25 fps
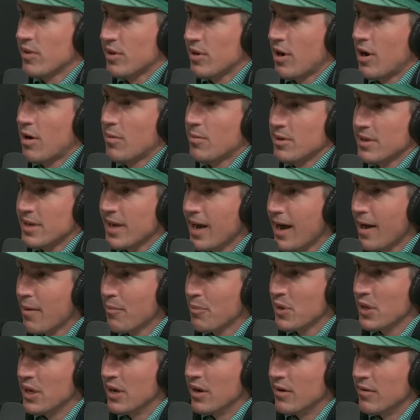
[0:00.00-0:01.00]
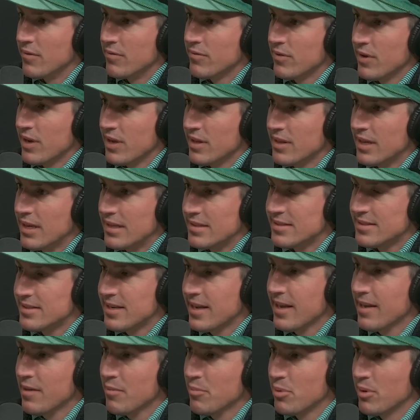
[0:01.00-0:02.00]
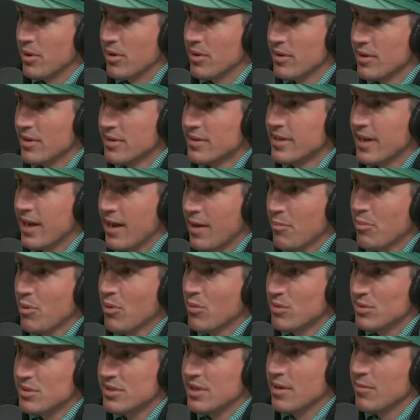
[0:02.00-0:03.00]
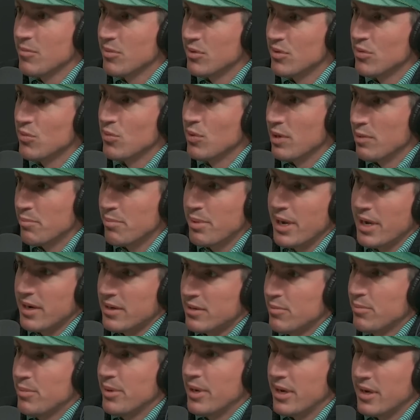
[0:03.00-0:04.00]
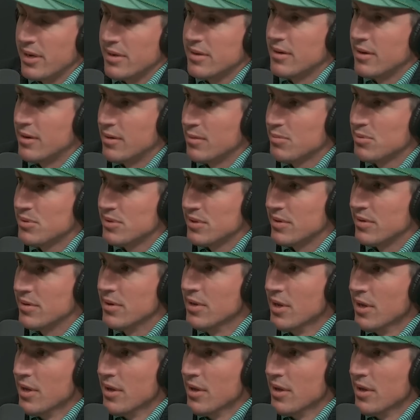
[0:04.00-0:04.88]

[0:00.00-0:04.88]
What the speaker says: of a carbon copy of, and that's Tampa. And Tampa was able to win back-to-back cups. And